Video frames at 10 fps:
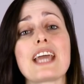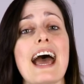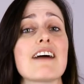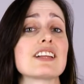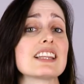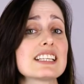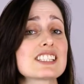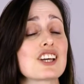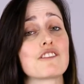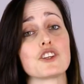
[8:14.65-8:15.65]
We have a
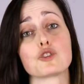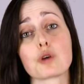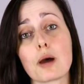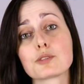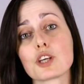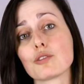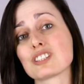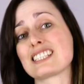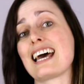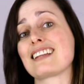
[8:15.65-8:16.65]
list of the drop
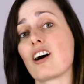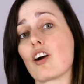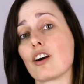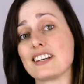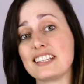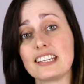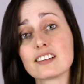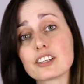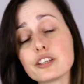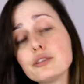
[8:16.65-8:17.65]
zones that are
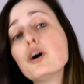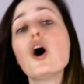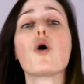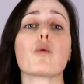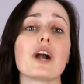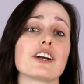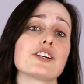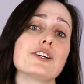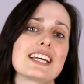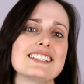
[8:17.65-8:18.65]
near you where
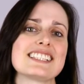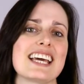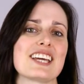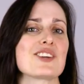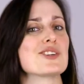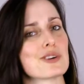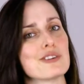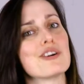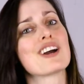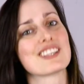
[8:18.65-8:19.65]
you can take
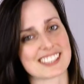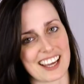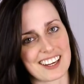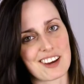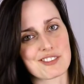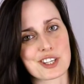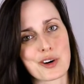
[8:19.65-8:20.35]
your skydiver